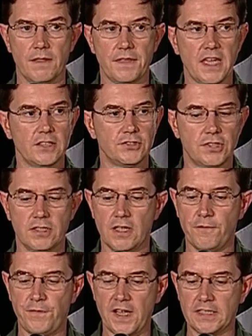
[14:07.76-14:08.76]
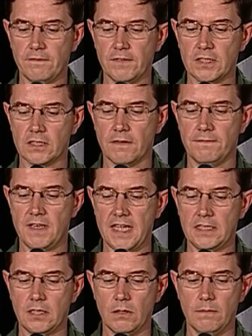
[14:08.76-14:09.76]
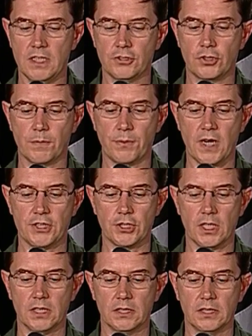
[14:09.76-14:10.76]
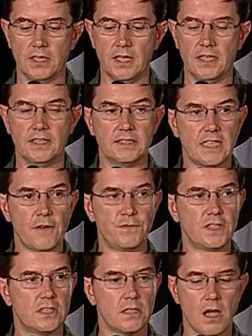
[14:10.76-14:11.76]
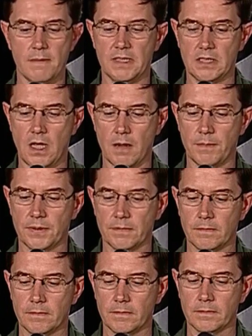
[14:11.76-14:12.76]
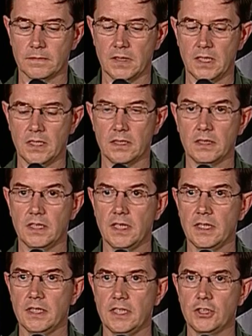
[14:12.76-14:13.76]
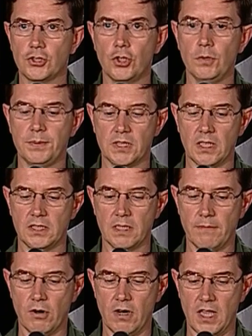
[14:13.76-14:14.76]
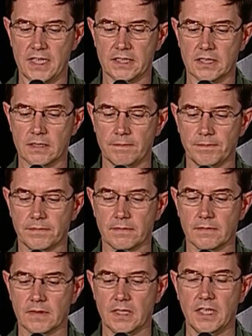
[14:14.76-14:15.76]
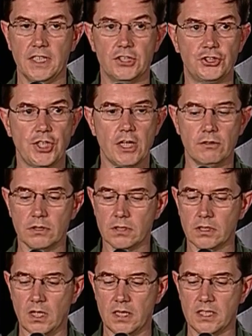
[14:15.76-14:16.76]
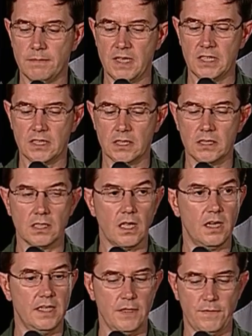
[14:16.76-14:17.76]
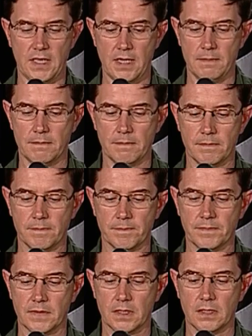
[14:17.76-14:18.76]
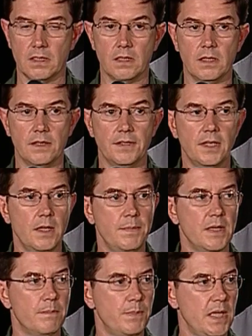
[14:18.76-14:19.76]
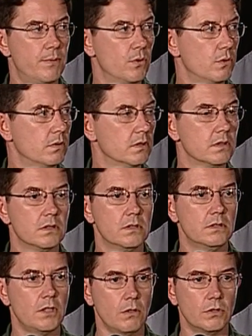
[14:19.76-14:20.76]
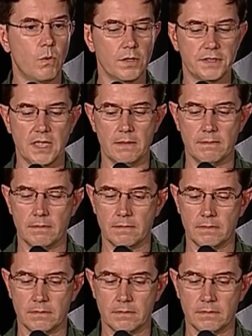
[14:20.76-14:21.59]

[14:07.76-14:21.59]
Thanks to the effectiveness of NATO military pressure, Gaddafi's time is up. His troops are demoralized. His generals and his ministers are leaving him. The Libyan people don't want him.